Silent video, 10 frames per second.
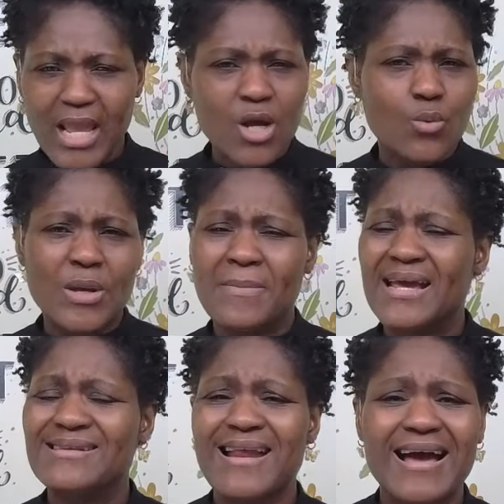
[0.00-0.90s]
And we may
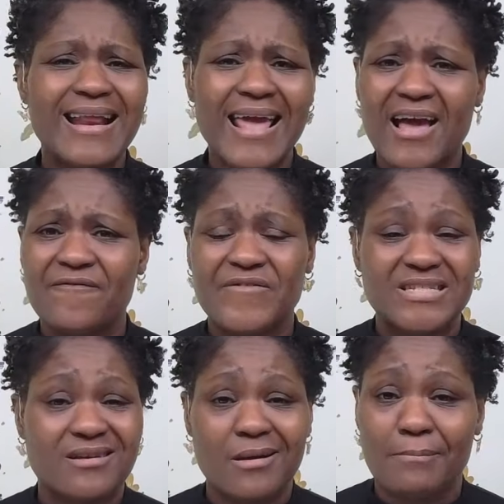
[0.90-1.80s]
not have
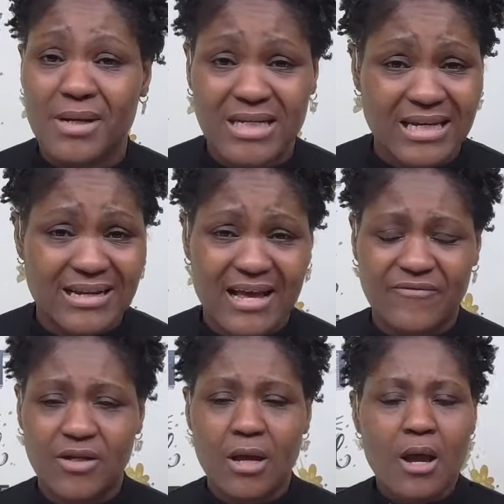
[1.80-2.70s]
physical money in
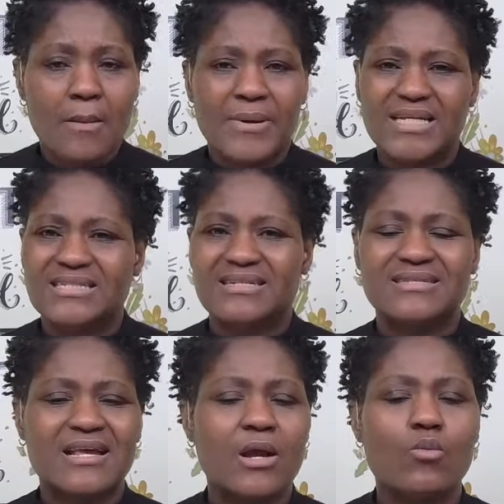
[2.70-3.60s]
heaven, but it's the
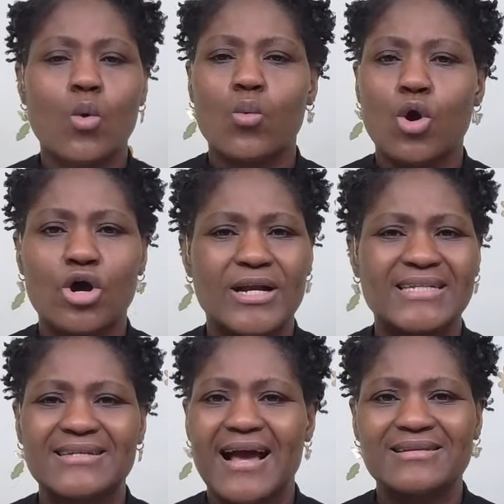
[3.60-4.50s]
same reward
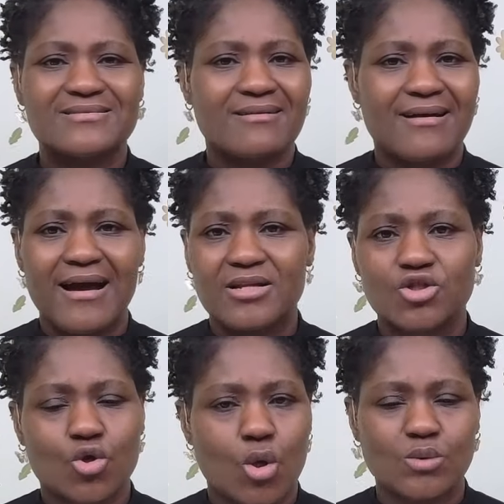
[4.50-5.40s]
and task that God
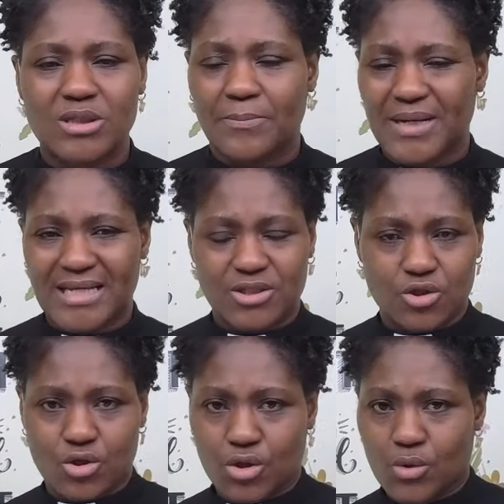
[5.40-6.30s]
is going to place
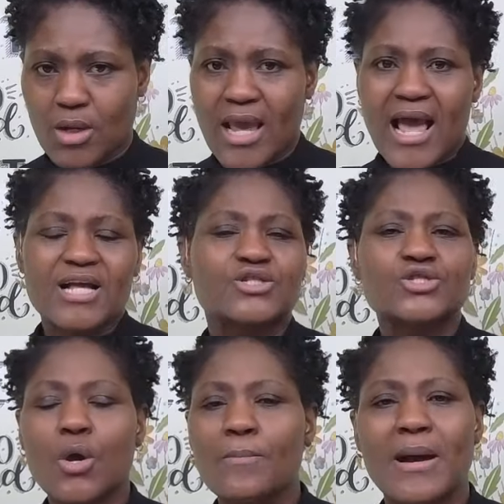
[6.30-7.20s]
on you. And
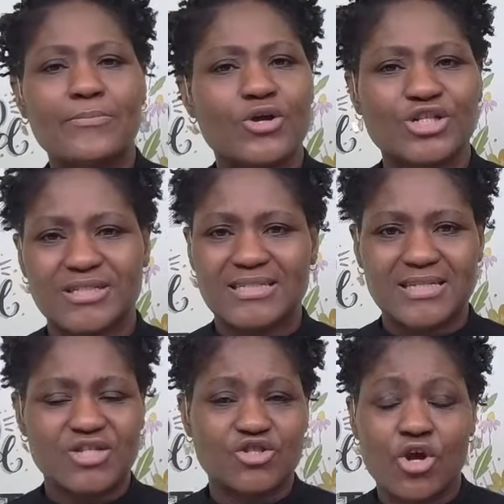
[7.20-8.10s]
so, my brothers and
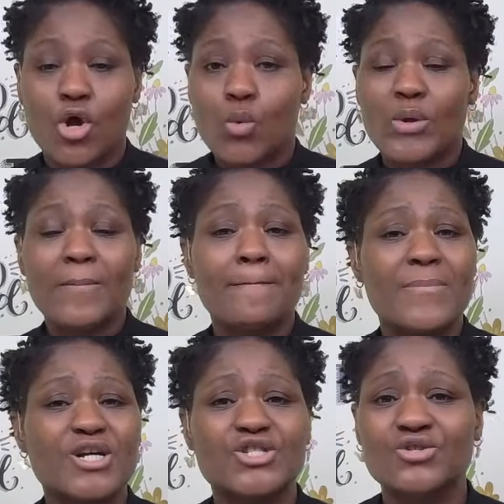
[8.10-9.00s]
sisters, we
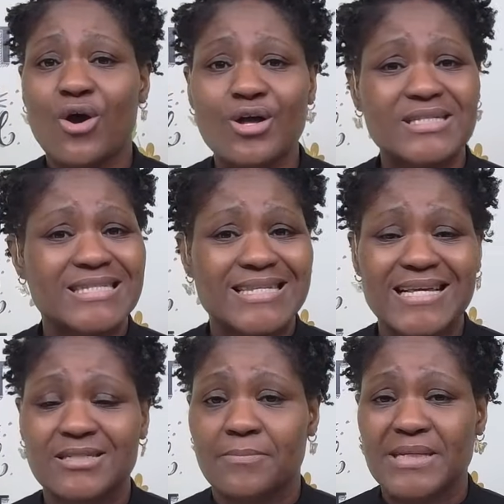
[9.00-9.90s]
must all
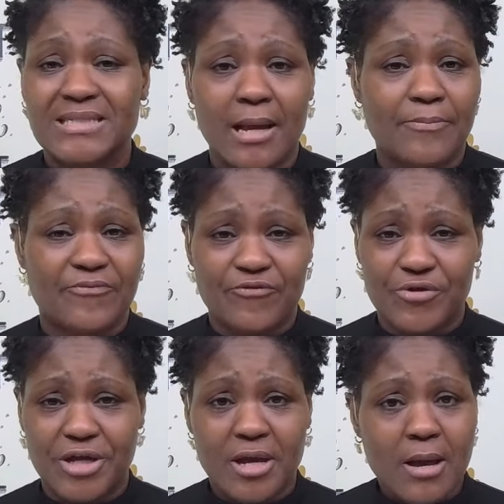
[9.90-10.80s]
seek to be
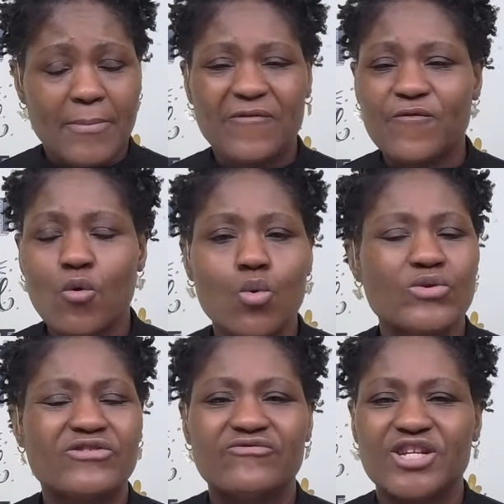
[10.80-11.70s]
debt-free before
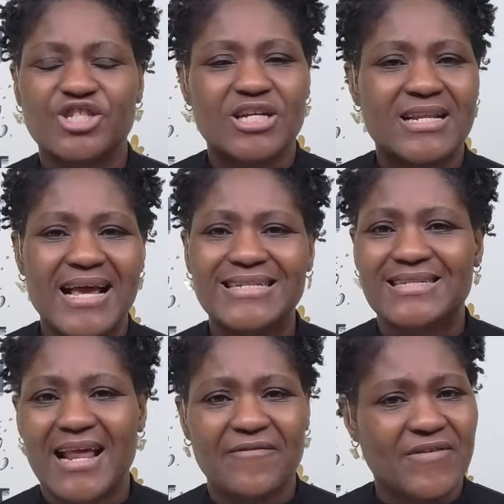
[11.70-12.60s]
we reach the next
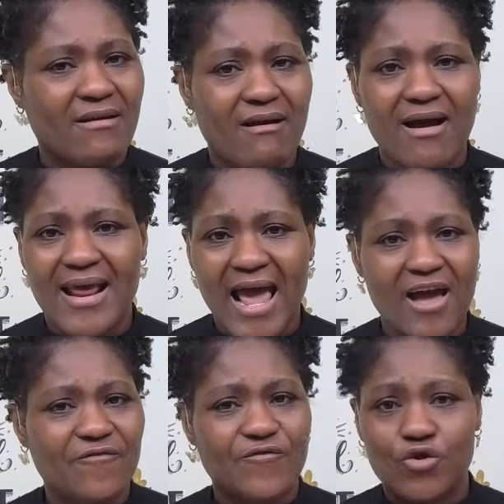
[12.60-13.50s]
life that God
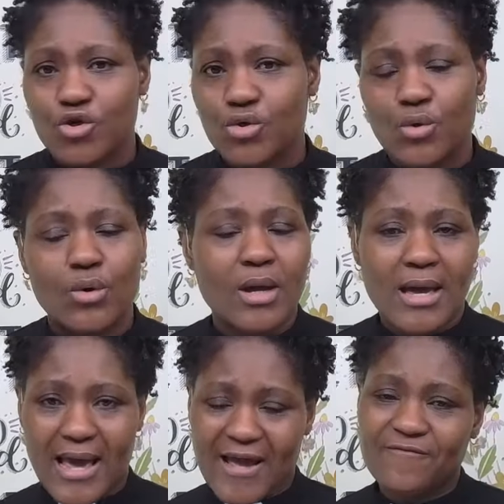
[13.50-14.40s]
has for you
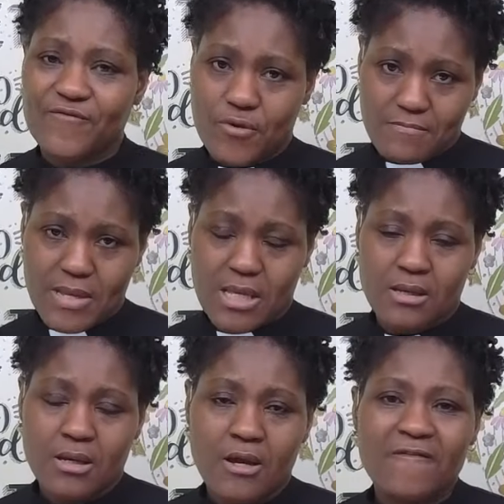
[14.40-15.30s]
and for me.
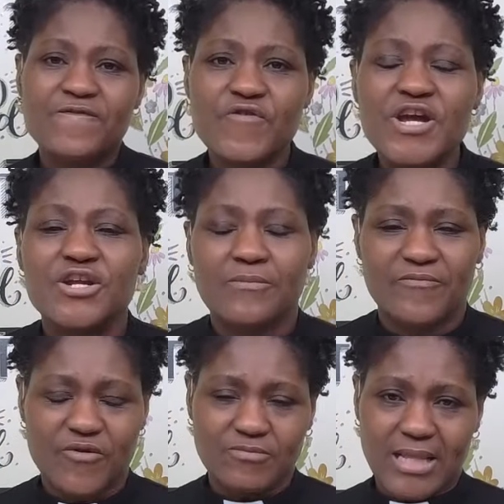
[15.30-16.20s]
Freedom
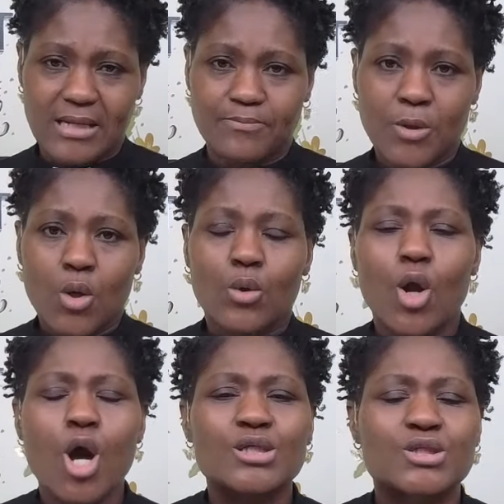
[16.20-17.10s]
from debt will
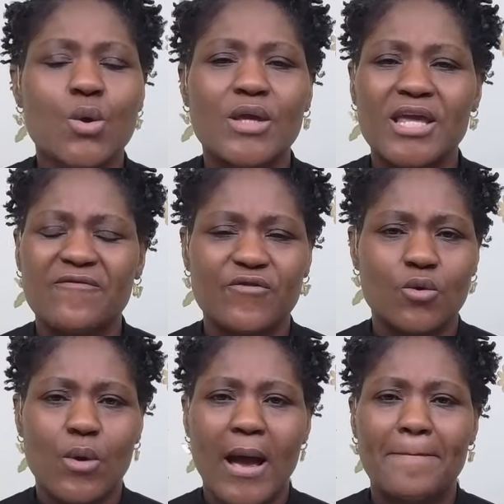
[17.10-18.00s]
also give
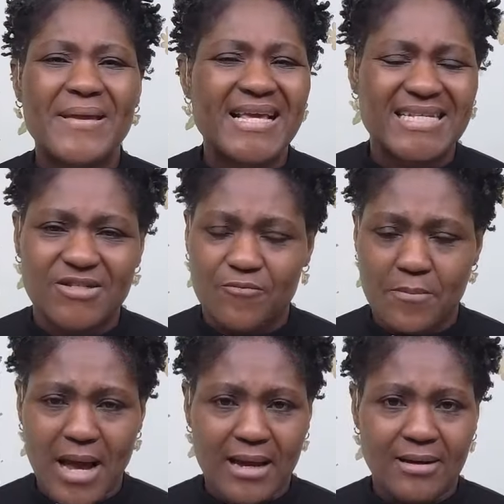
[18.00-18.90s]
you a peace of
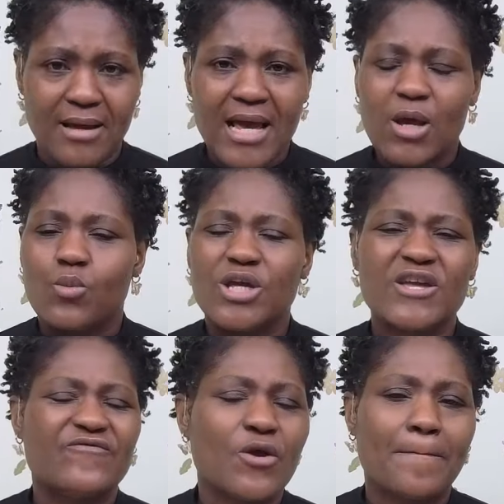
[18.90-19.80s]
mind. It will
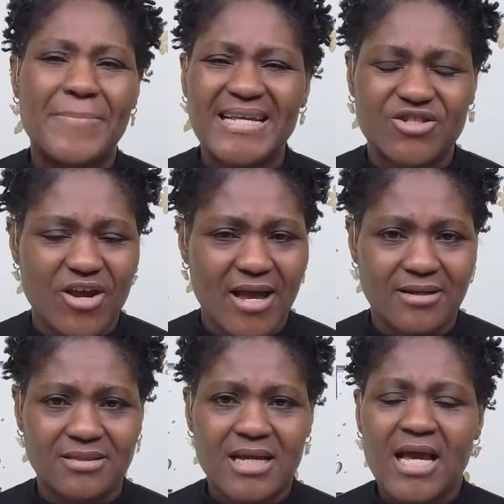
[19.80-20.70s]
give you better
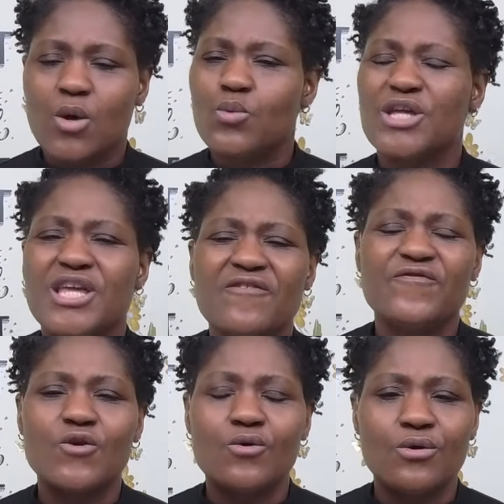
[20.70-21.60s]
health. It will give
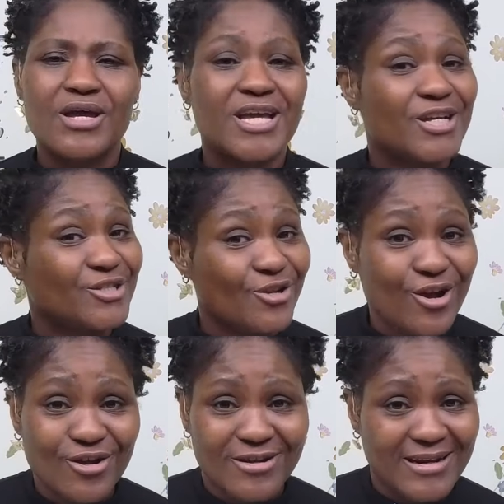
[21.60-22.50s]
you
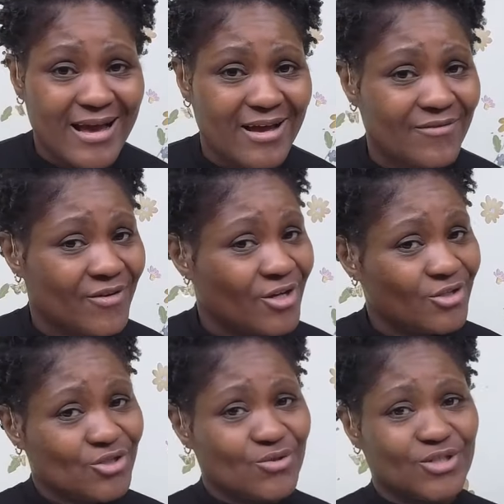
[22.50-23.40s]
eternal life
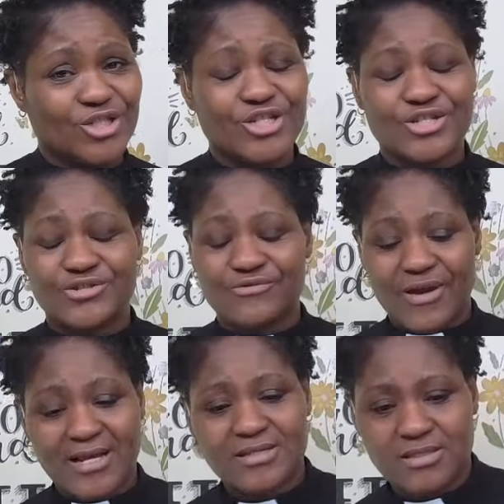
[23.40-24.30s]
through Jesus
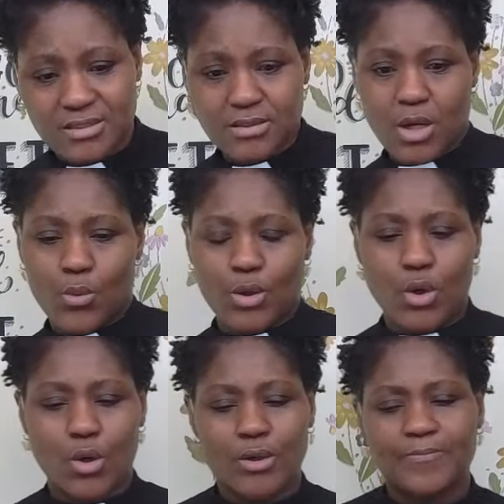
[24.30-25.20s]
Christ, our
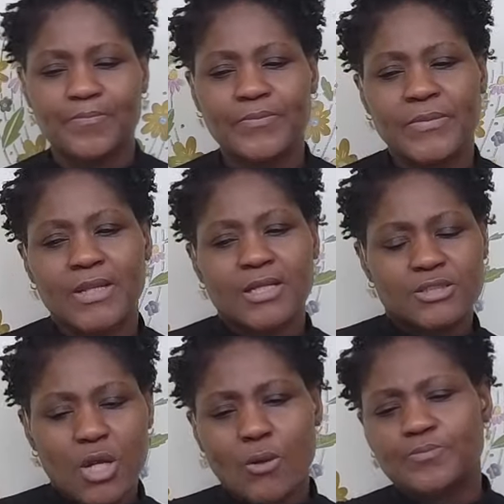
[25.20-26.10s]
Lord.
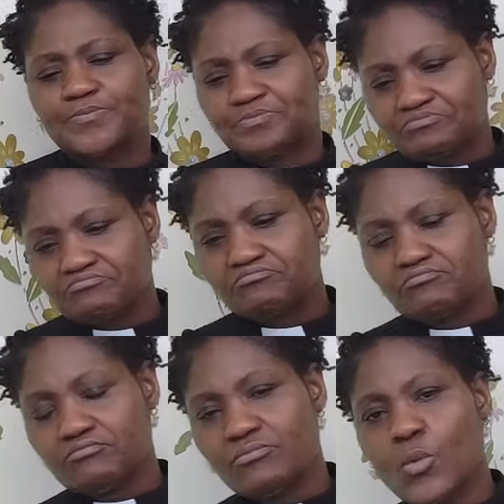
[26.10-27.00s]
So,
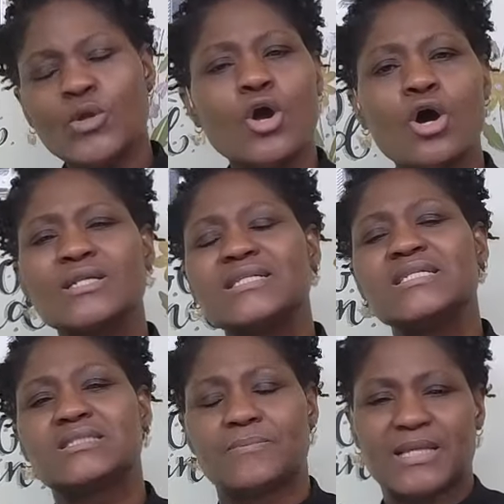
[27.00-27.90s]
we all
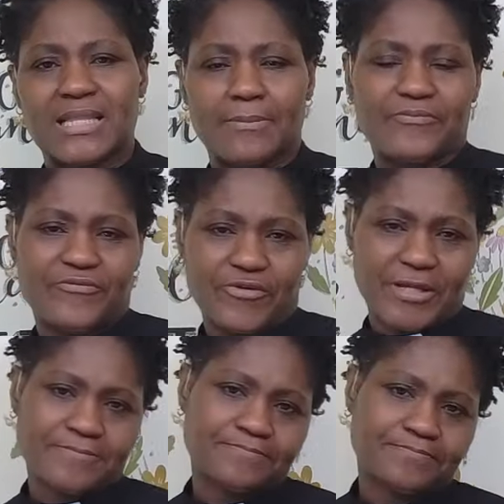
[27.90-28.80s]
need to be debt-free.